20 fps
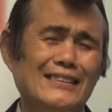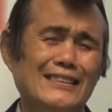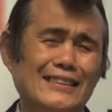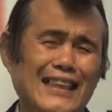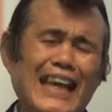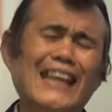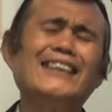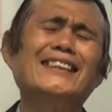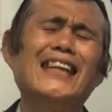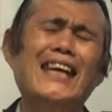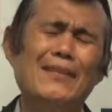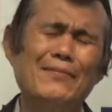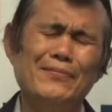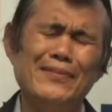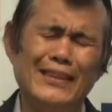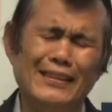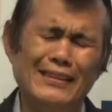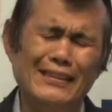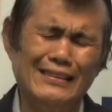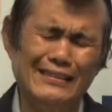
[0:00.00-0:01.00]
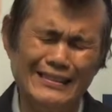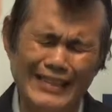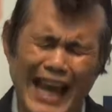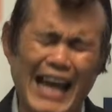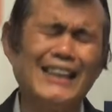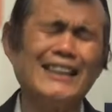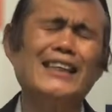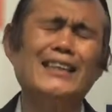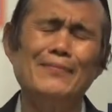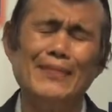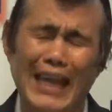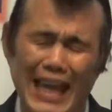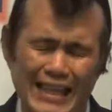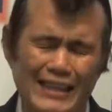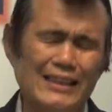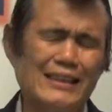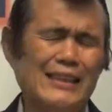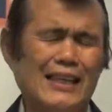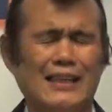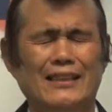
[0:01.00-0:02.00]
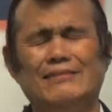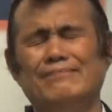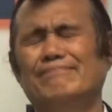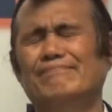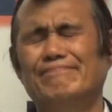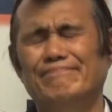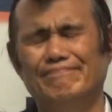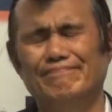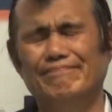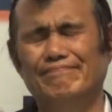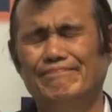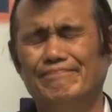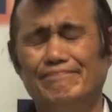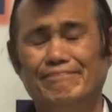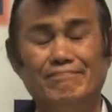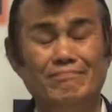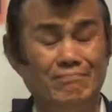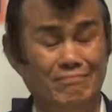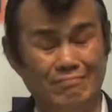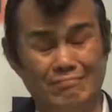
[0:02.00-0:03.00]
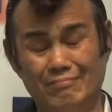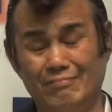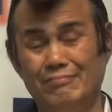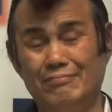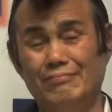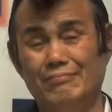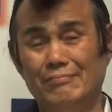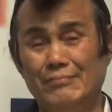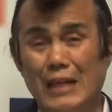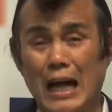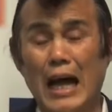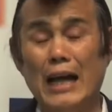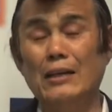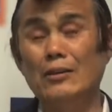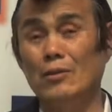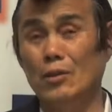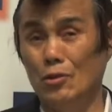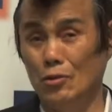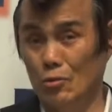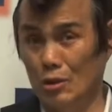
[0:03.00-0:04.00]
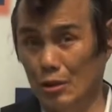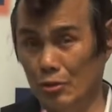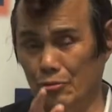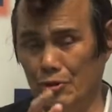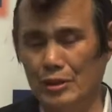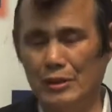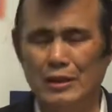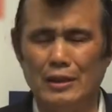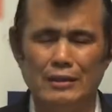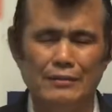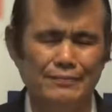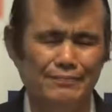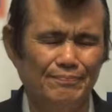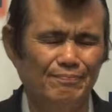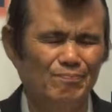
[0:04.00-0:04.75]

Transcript: Daytime, nighttime, anytime. I know you are doing that.